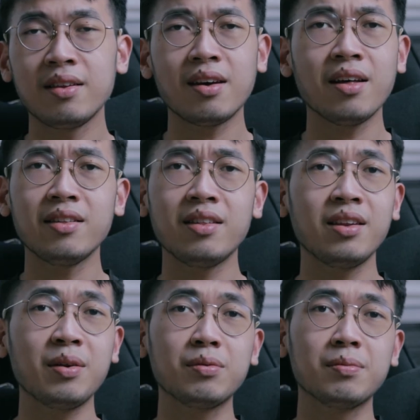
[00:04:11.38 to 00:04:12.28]
And other
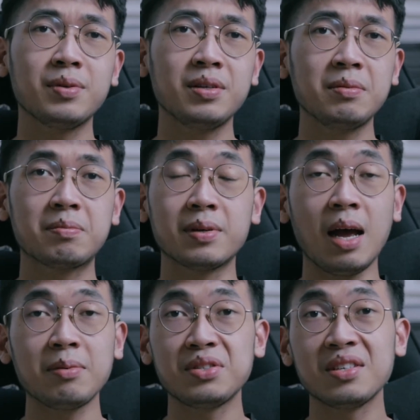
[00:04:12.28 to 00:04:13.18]
than that, would be
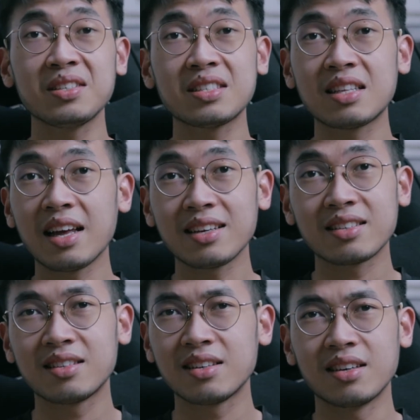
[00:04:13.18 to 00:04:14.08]
perhaps just
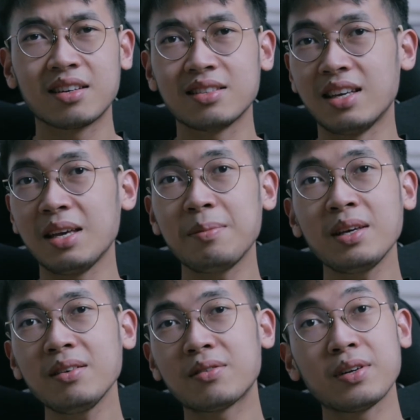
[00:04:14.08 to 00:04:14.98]
like uh,
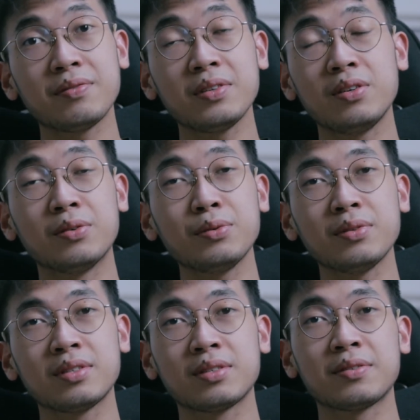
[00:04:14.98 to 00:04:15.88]
gaming or even, you know,
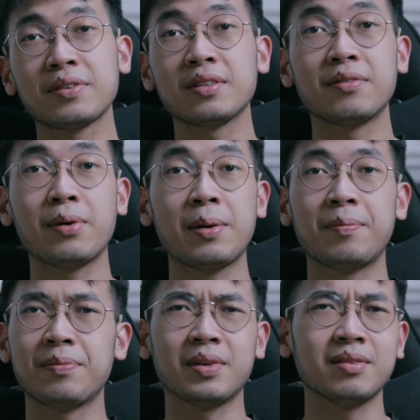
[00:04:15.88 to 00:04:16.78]
surfing the web.